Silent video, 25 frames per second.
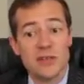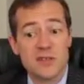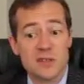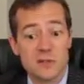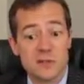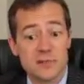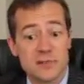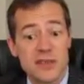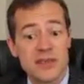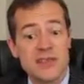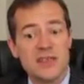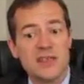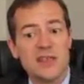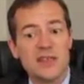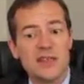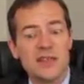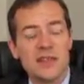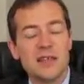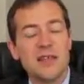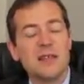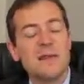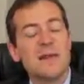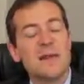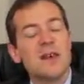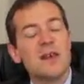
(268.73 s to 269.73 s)
So
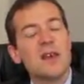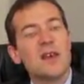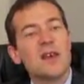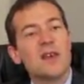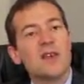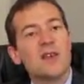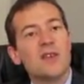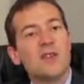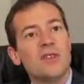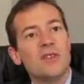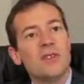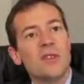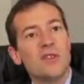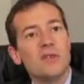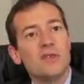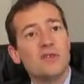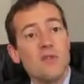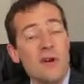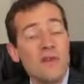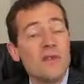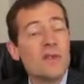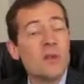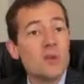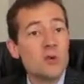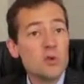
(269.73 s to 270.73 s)
basically, the
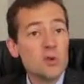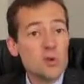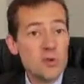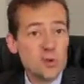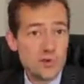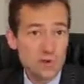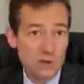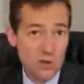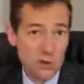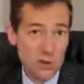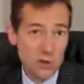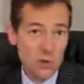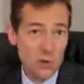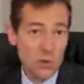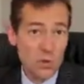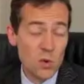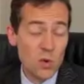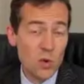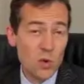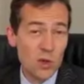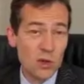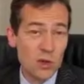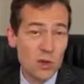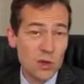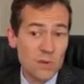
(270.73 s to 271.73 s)
revenues for the
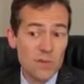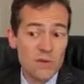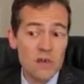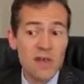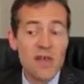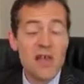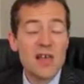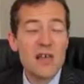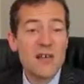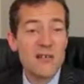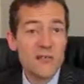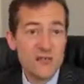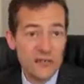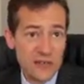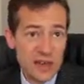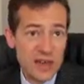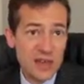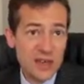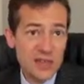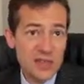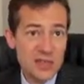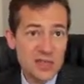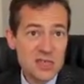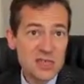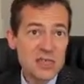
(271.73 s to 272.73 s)
World Cup
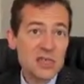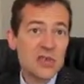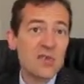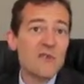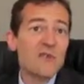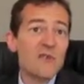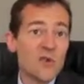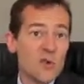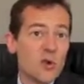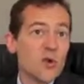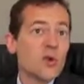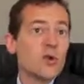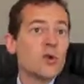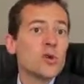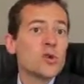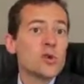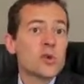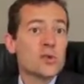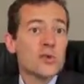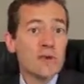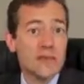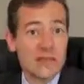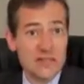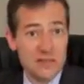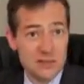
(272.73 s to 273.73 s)
finance 4 years
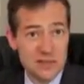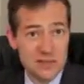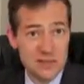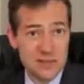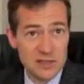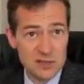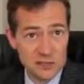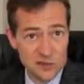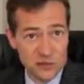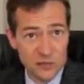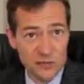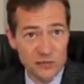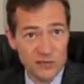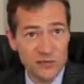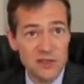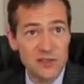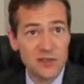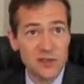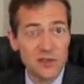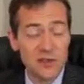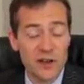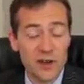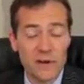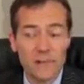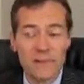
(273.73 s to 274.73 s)
of activity for
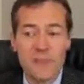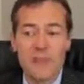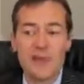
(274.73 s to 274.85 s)
FIFA,